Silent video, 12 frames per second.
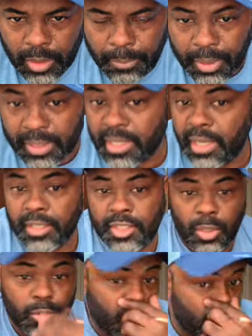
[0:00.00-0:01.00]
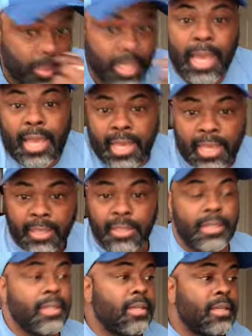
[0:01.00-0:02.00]
But yeah, so UK,
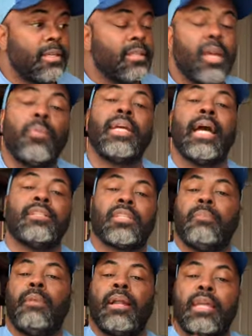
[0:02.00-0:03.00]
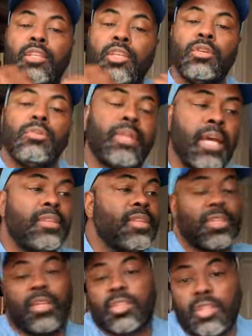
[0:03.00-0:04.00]
then we got somebody in the UK that
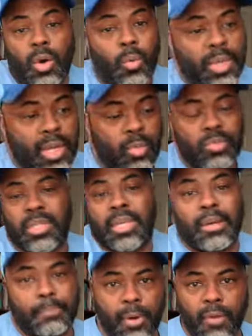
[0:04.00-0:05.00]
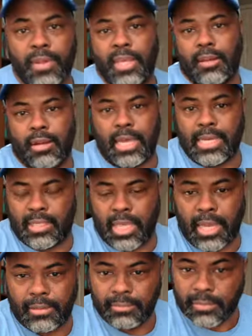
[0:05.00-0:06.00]
says, no, we don't tip over here like
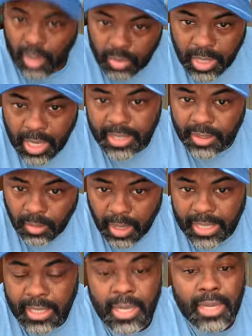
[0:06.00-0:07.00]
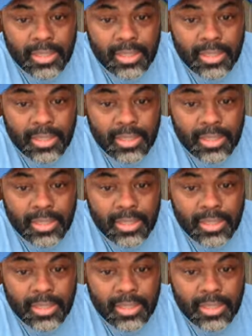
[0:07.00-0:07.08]
that. Okay, great.